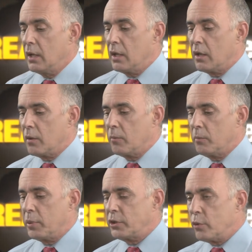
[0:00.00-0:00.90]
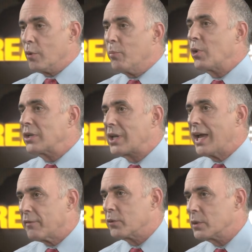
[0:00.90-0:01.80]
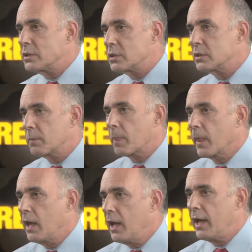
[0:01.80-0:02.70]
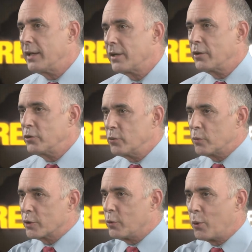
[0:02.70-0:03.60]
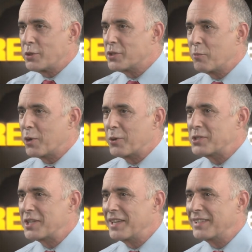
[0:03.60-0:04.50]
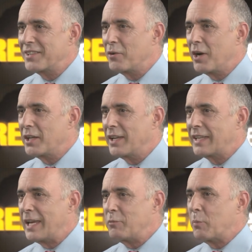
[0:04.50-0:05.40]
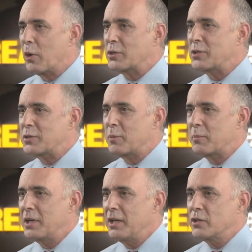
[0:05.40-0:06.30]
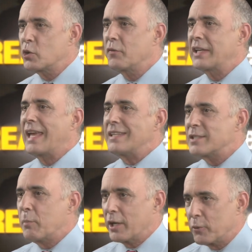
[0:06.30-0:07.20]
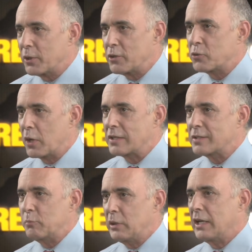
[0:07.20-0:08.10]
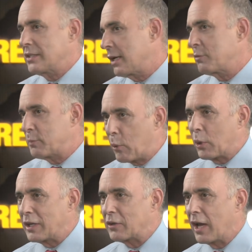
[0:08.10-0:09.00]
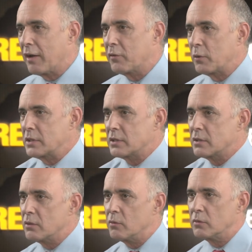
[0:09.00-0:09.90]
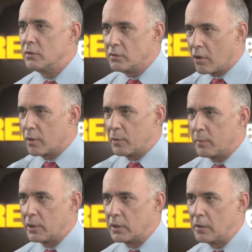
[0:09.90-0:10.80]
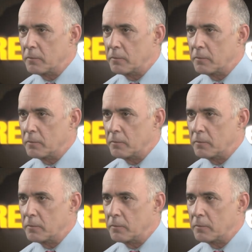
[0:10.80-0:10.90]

Uh, but you were born into affluence. And, and you were quoted somewhere as saying, you know, I, I, came to Marxism sort of against my own interests because I was born into affluence. So talk a bit about that.